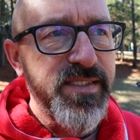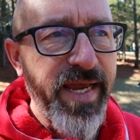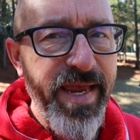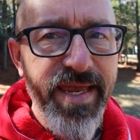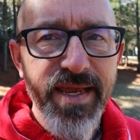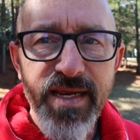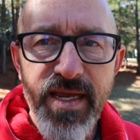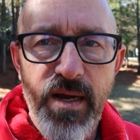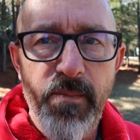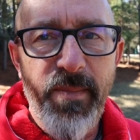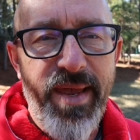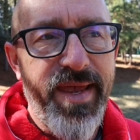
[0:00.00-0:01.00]
taken
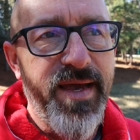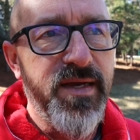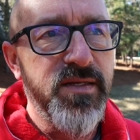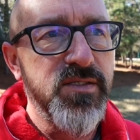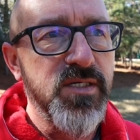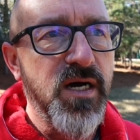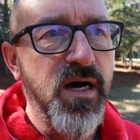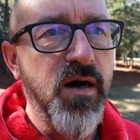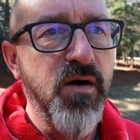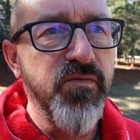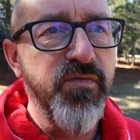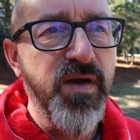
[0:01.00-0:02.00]
command
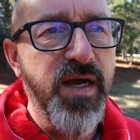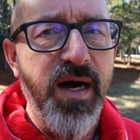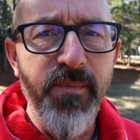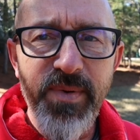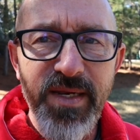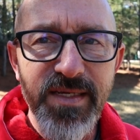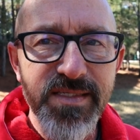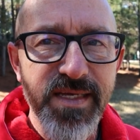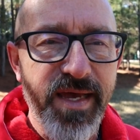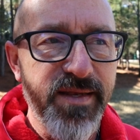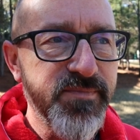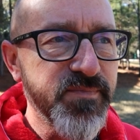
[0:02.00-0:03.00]
of companies
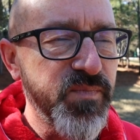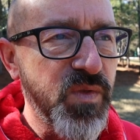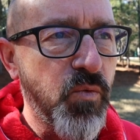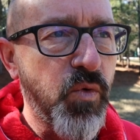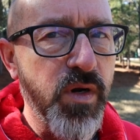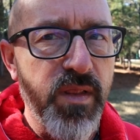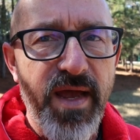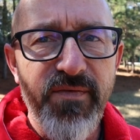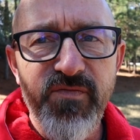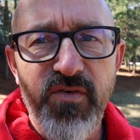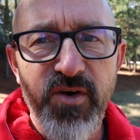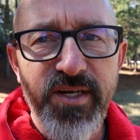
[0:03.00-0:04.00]
that were
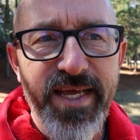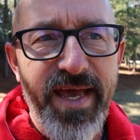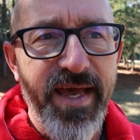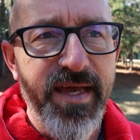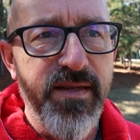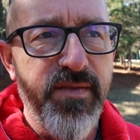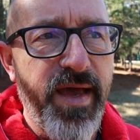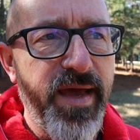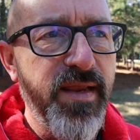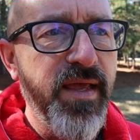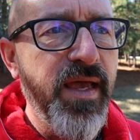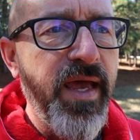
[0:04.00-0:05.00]
left for dead,
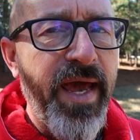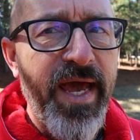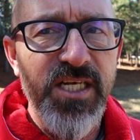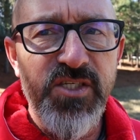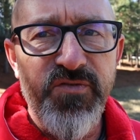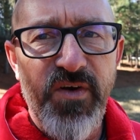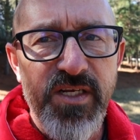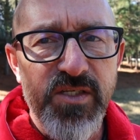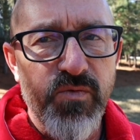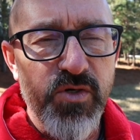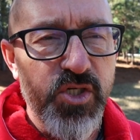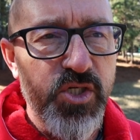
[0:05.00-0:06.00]
that hedge
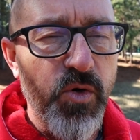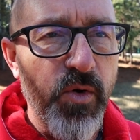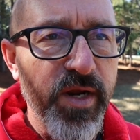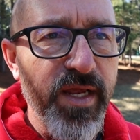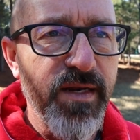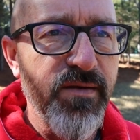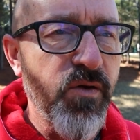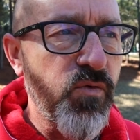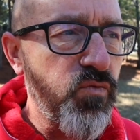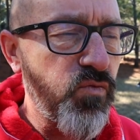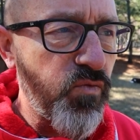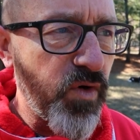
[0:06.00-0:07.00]
funds were shorting
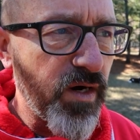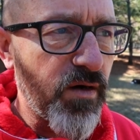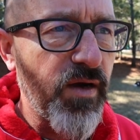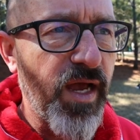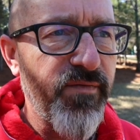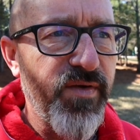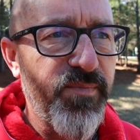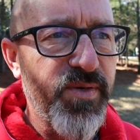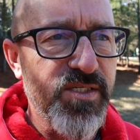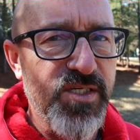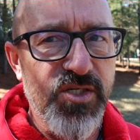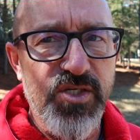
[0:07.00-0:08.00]
real heavy
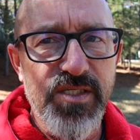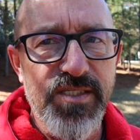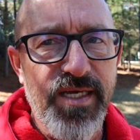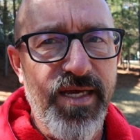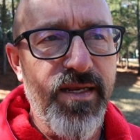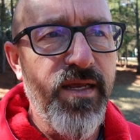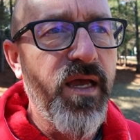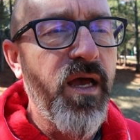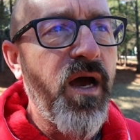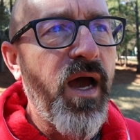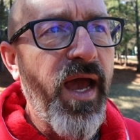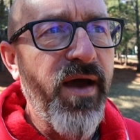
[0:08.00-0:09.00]
positions in,
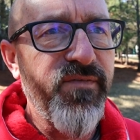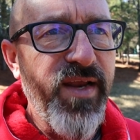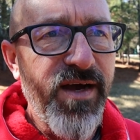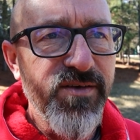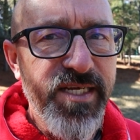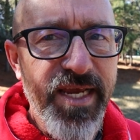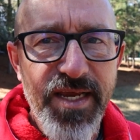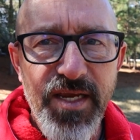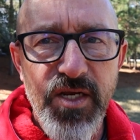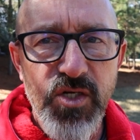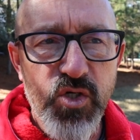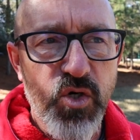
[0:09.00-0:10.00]
have now
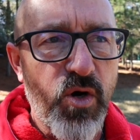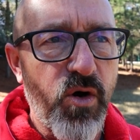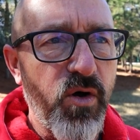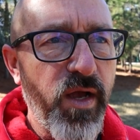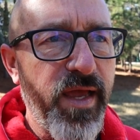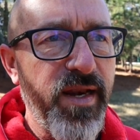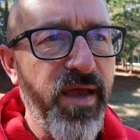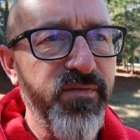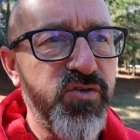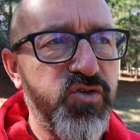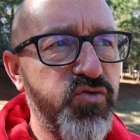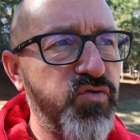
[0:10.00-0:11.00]
taken control and
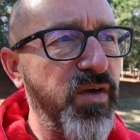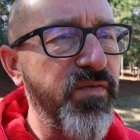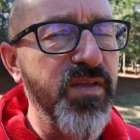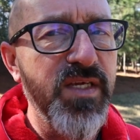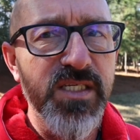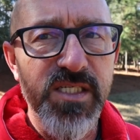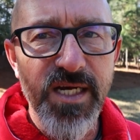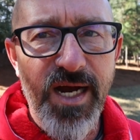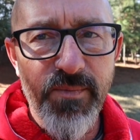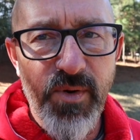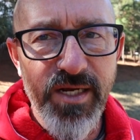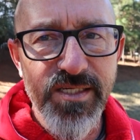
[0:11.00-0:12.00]
have driven these
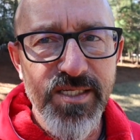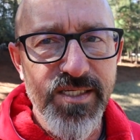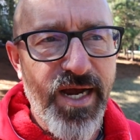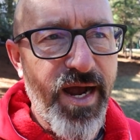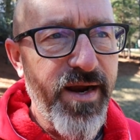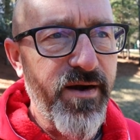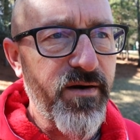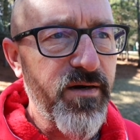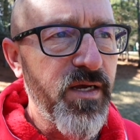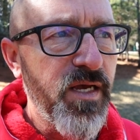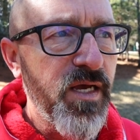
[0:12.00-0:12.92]
stock prices higher,